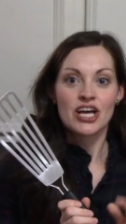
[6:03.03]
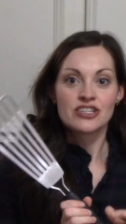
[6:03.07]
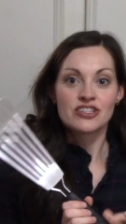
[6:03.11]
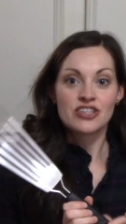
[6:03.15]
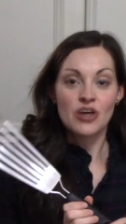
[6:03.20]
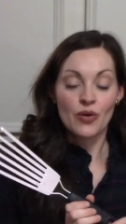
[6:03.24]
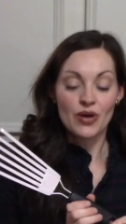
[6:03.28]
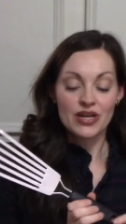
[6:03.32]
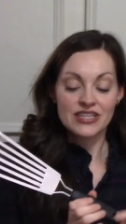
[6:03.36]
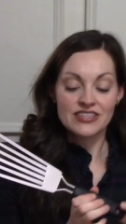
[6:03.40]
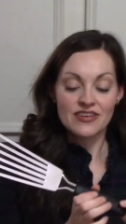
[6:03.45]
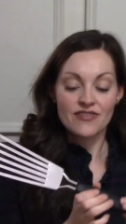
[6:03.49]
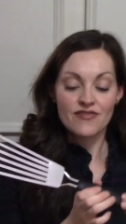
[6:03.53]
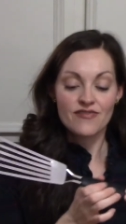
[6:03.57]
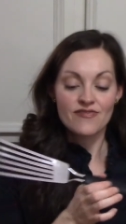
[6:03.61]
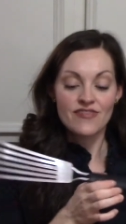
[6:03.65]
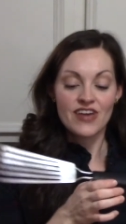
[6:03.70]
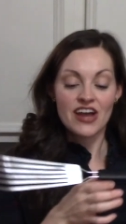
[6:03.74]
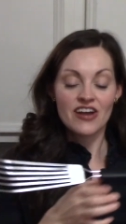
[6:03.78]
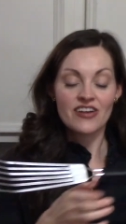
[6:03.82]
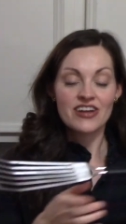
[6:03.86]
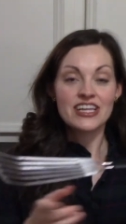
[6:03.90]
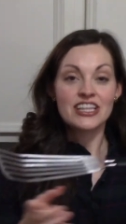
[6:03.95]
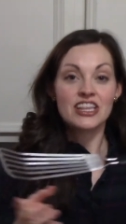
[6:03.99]
So it's a
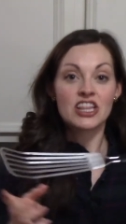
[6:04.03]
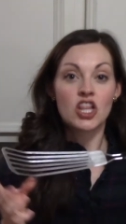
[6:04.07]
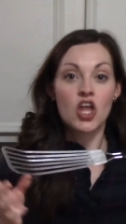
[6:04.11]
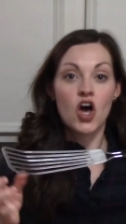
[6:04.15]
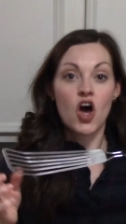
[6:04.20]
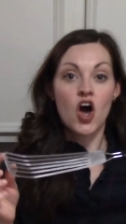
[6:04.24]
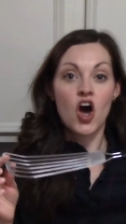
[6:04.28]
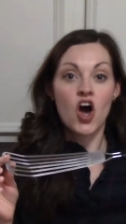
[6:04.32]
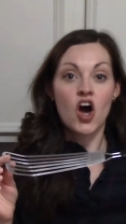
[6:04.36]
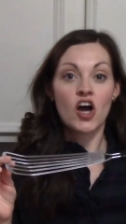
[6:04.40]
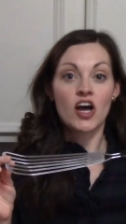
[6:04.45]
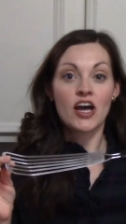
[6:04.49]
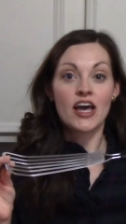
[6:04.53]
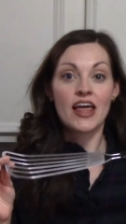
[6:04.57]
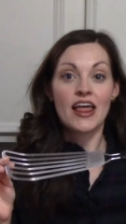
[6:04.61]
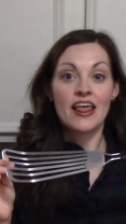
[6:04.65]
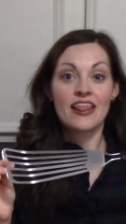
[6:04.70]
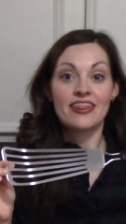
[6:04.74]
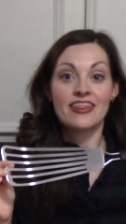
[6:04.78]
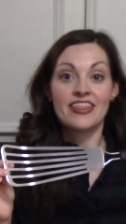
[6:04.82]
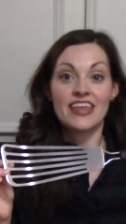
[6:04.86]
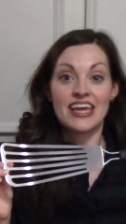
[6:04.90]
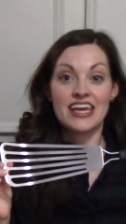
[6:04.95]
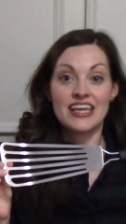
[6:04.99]
very long,
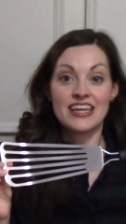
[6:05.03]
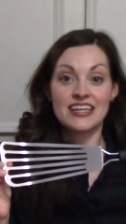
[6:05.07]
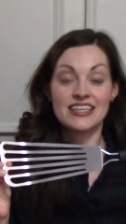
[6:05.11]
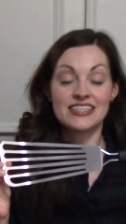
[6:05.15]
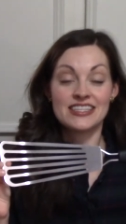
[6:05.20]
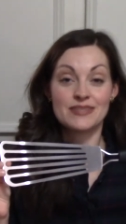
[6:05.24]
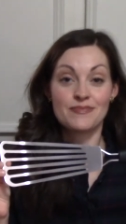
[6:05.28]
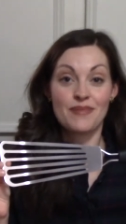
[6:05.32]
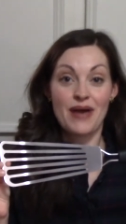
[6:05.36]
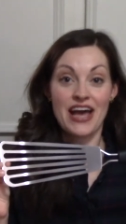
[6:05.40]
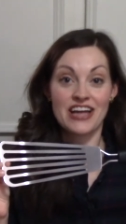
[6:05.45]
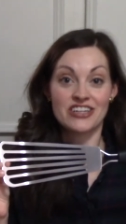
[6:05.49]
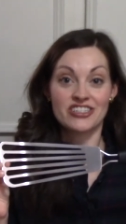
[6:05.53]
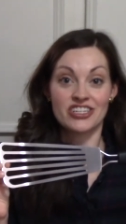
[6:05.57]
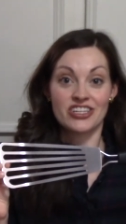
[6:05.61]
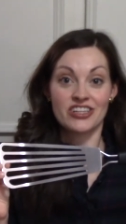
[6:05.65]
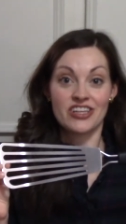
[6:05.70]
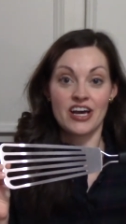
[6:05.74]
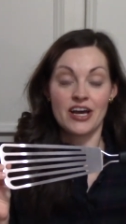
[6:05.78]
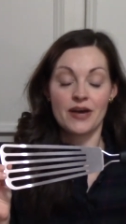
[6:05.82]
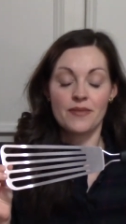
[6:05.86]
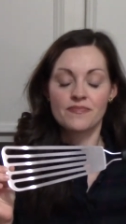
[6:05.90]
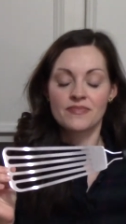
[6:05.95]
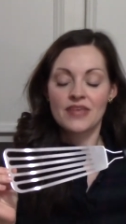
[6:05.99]
thin
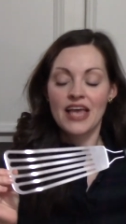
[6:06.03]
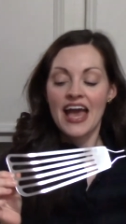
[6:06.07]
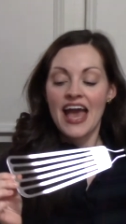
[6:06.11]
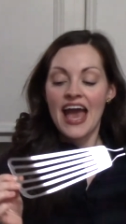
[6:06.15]
spatula,